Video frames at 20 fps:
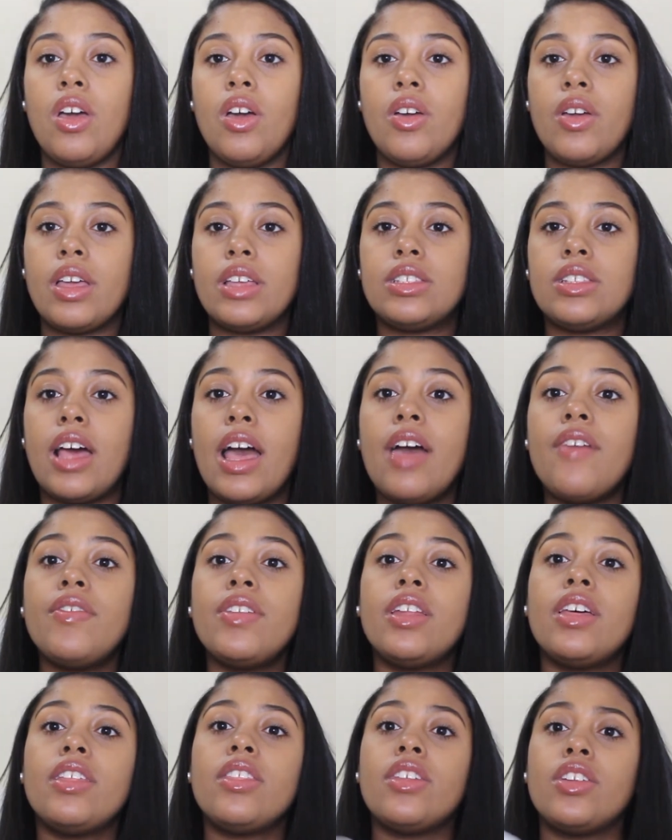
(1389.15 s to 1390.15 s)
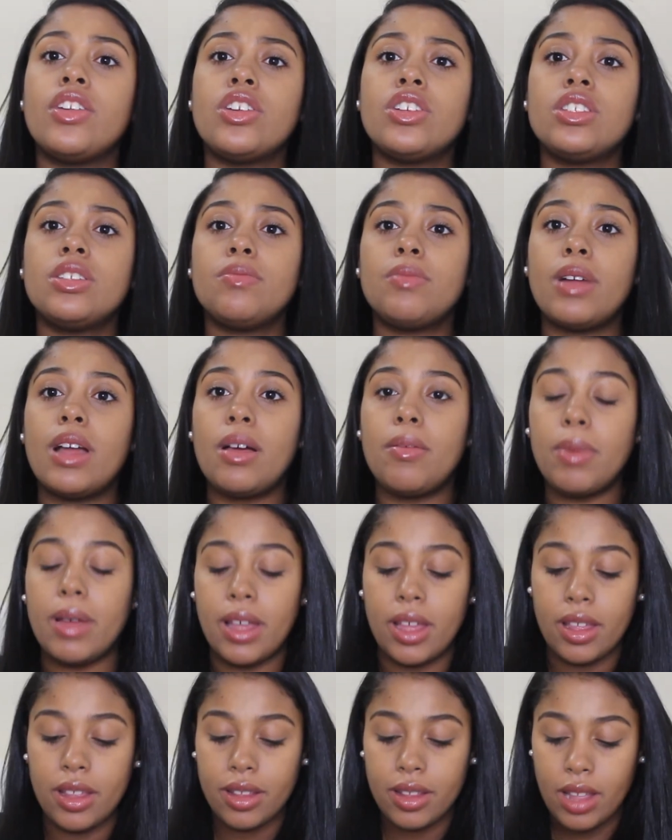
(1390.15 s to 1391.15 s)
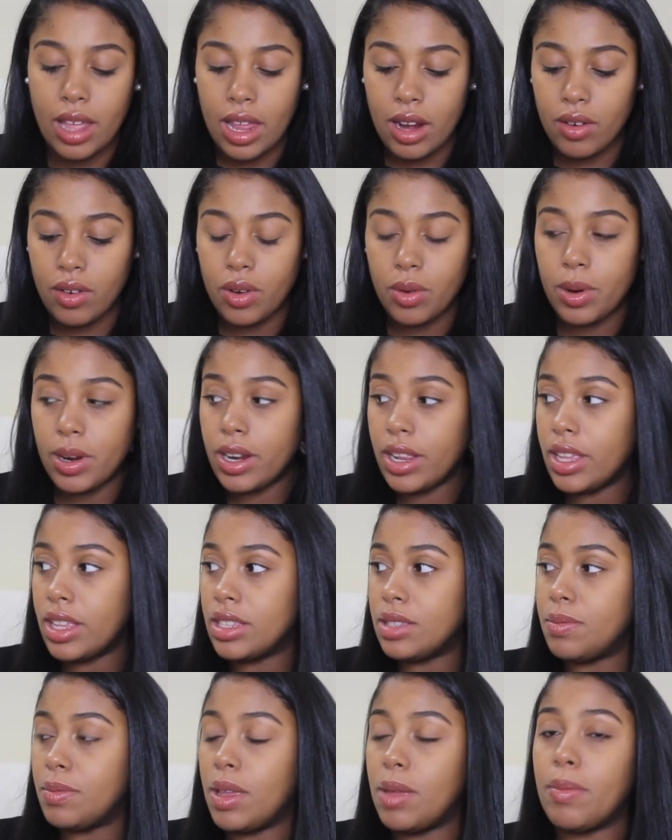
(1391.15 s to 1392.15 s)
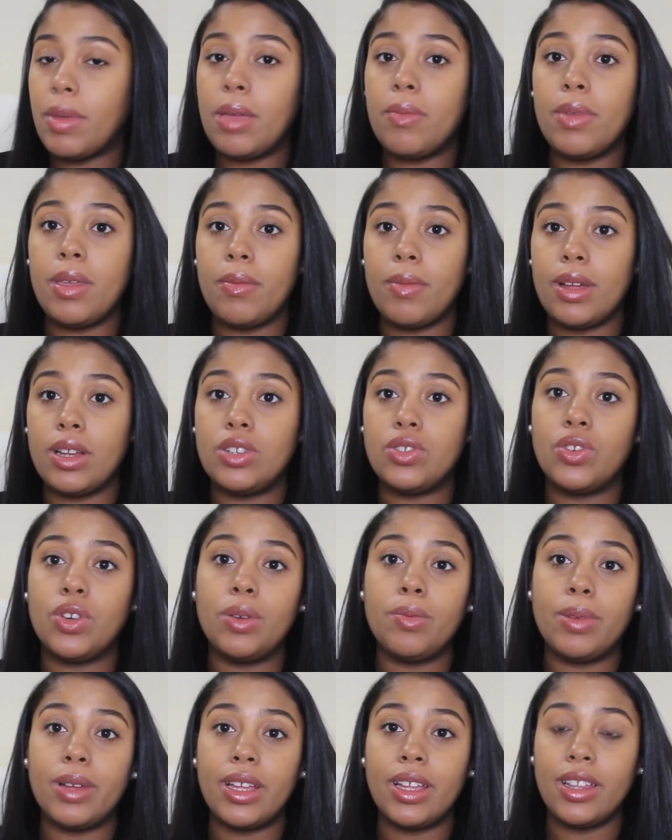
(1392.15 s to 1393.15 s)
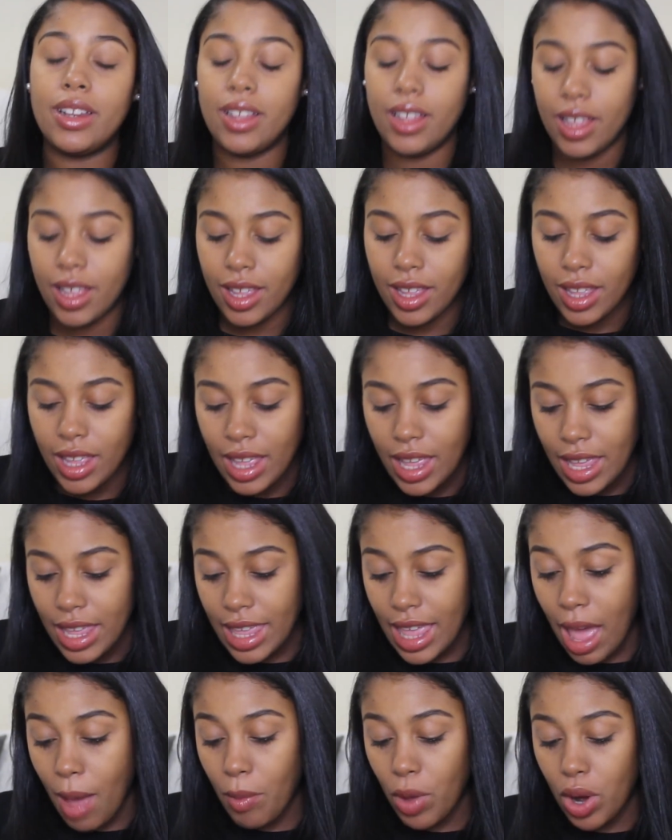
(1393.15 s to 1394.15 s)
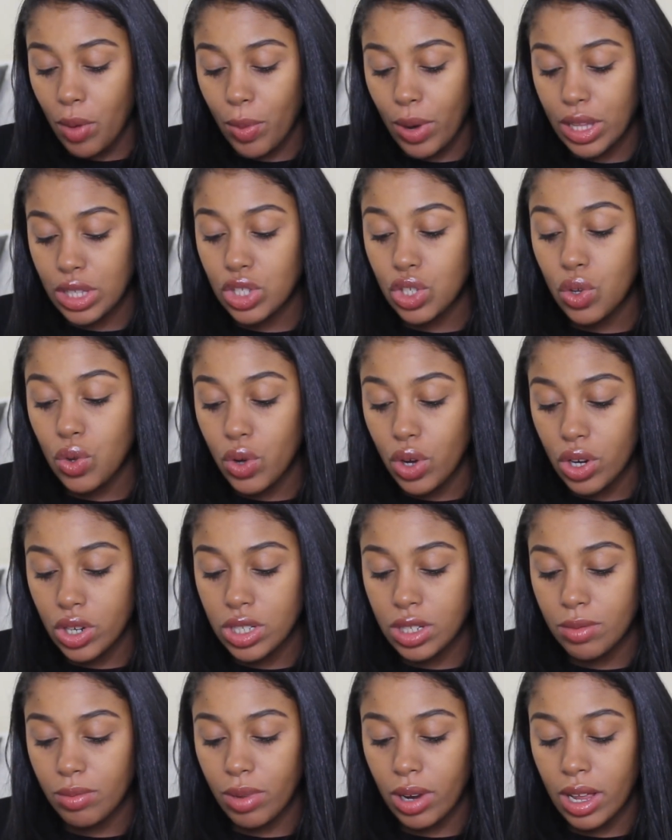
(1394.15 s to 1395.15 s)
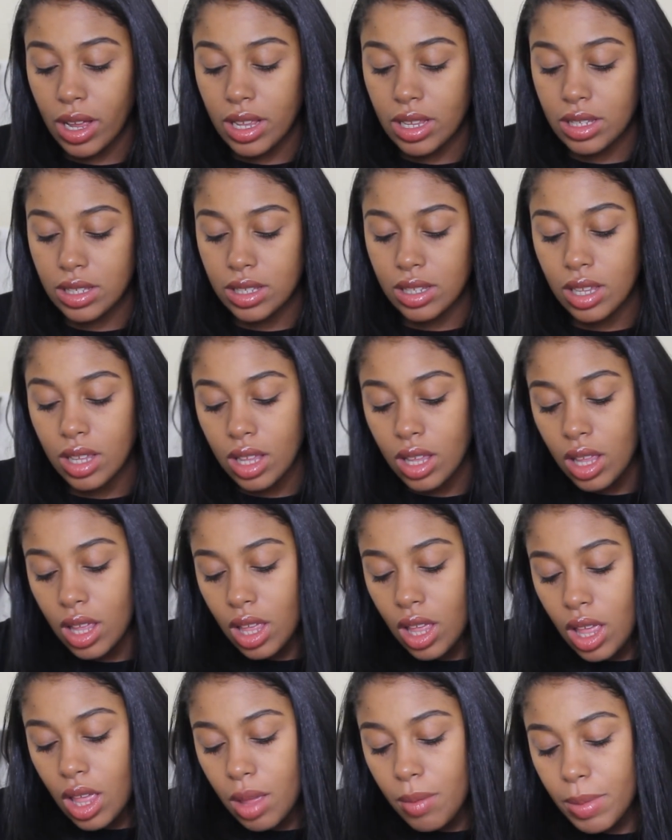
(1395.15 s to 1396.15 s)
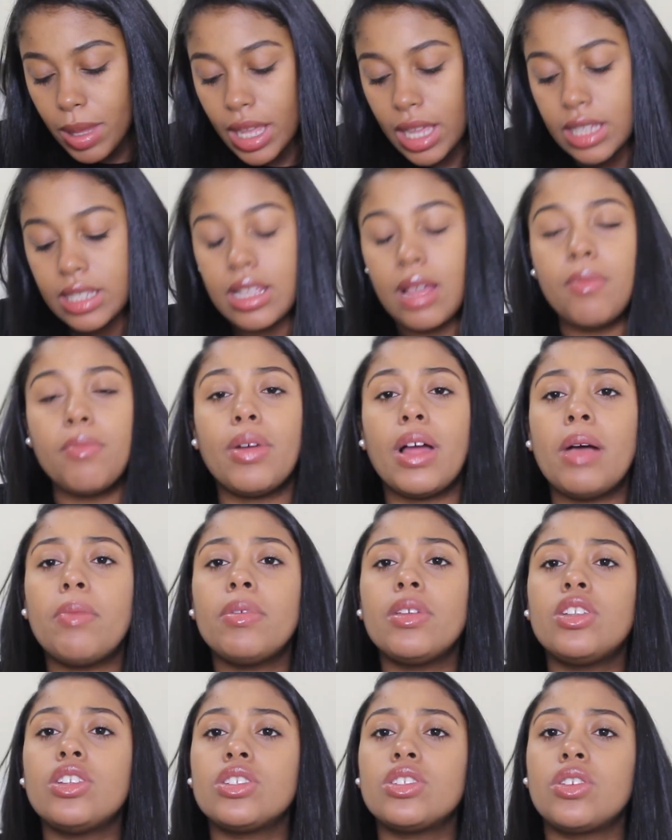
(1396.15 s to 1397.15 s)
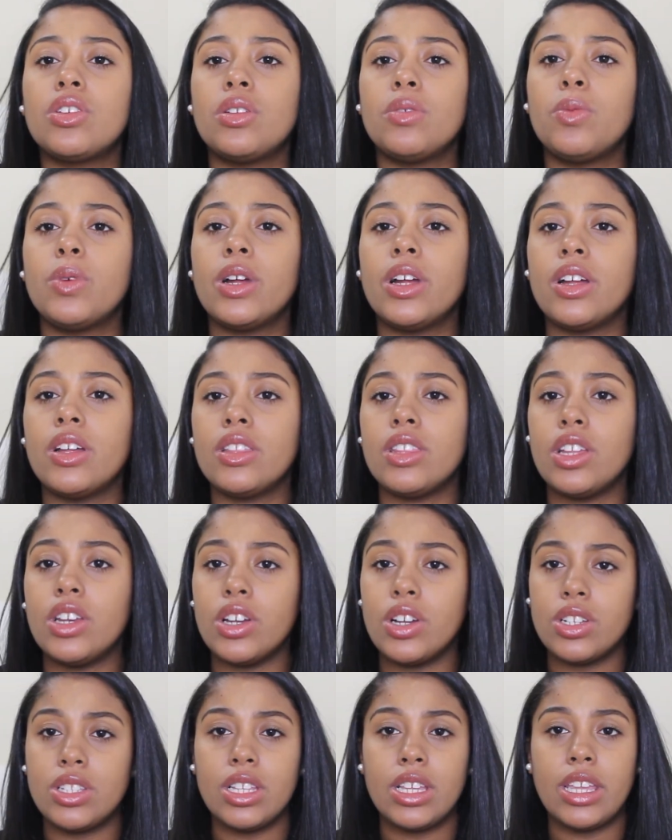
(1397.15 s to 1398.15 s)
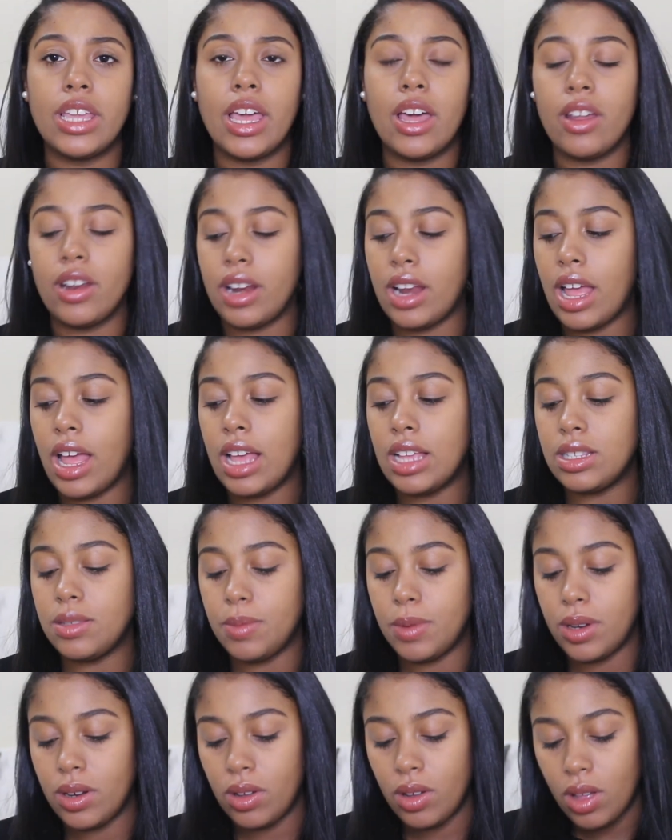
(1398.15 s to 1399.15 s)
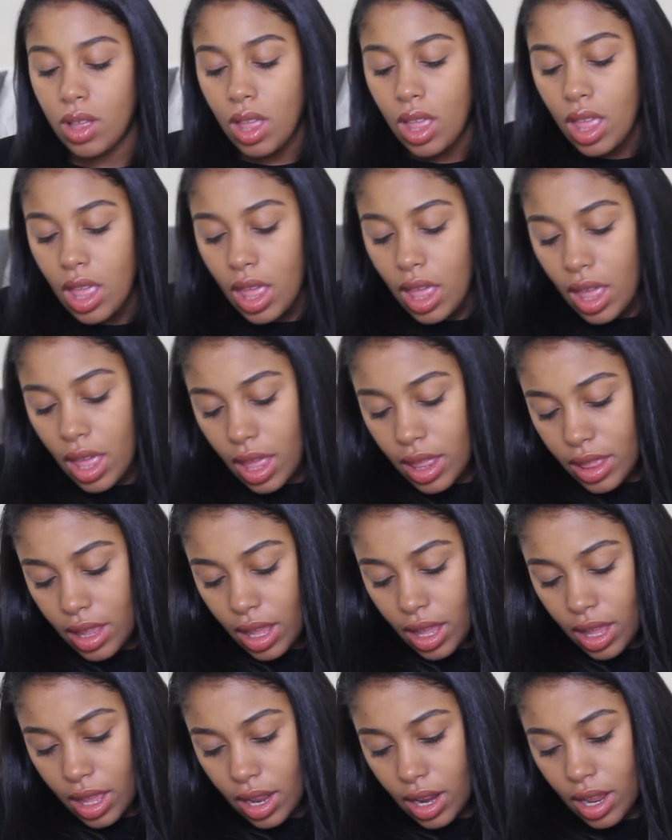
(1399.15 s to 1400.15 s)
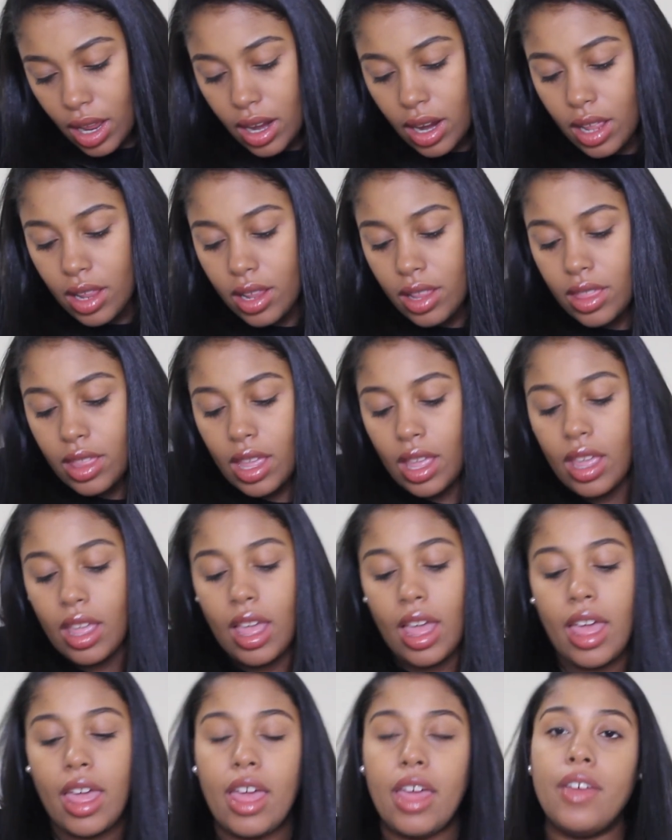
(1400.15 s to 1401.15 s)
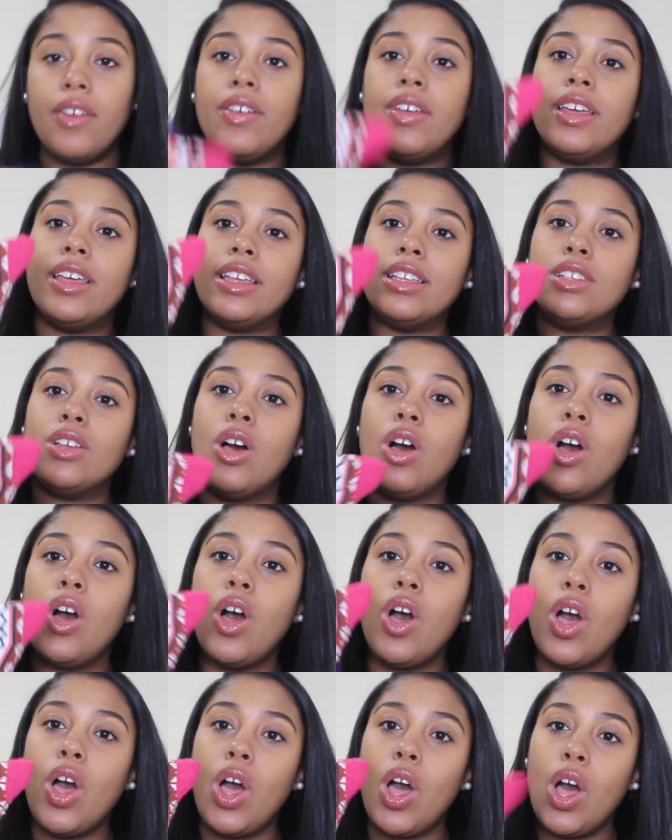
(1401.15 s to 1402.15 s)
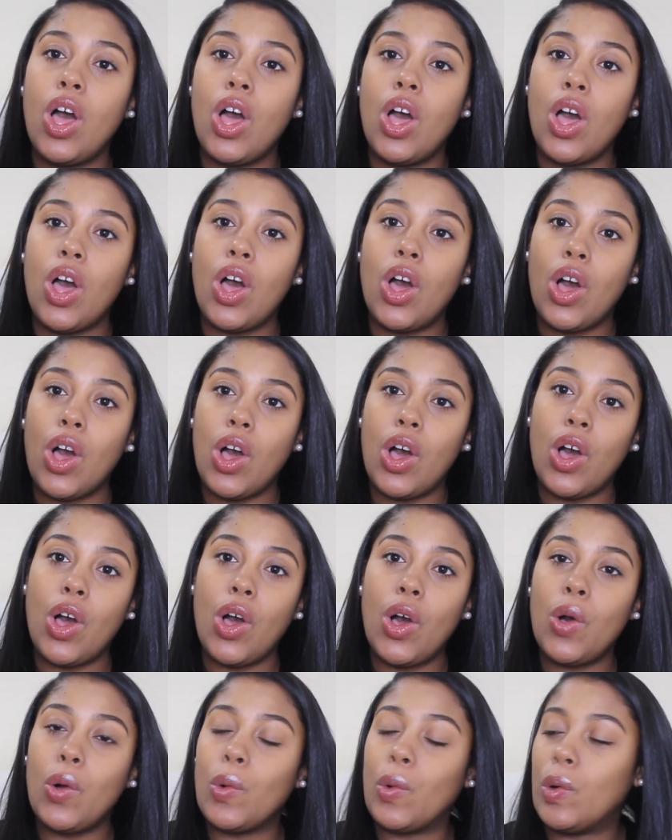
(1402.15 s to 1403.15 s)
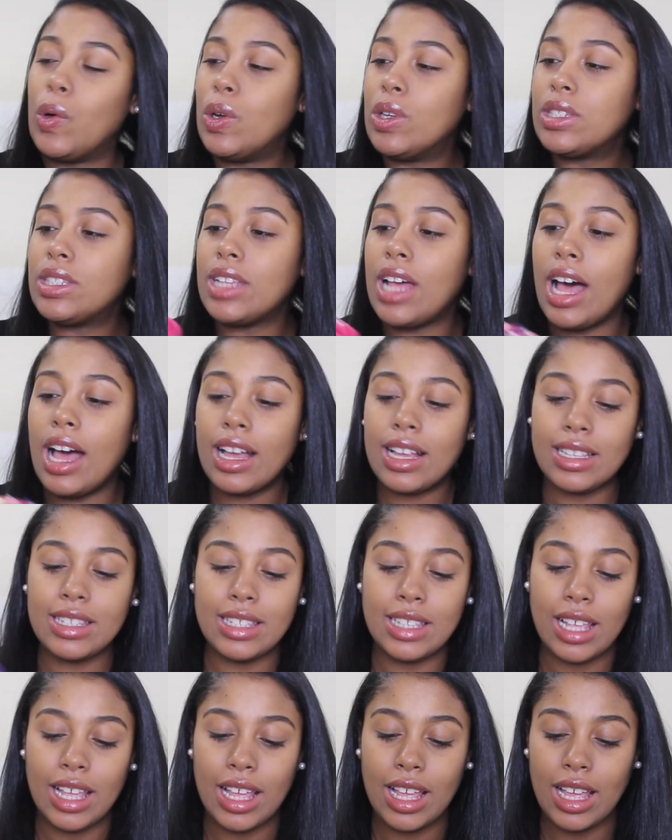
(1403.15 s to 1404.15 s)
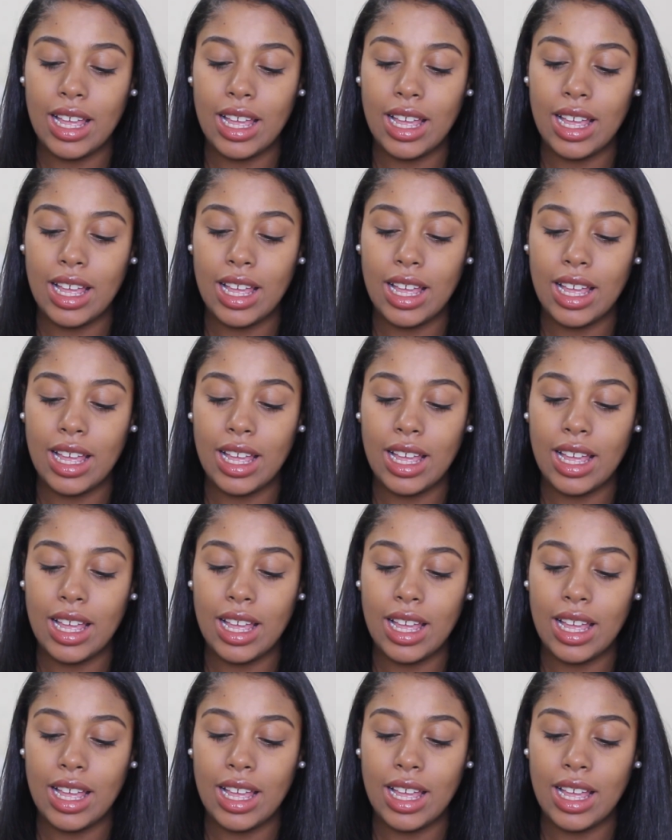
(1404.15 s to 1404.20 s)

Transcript: Okay, so I have another nursing bra, but I don't know where it is. It might be in my drawer, but yeah, I'm gonna bring 2 nursing bras because I'm probably just gonna wear the nursing gown in the hospital. And then another thing I have is wool socks.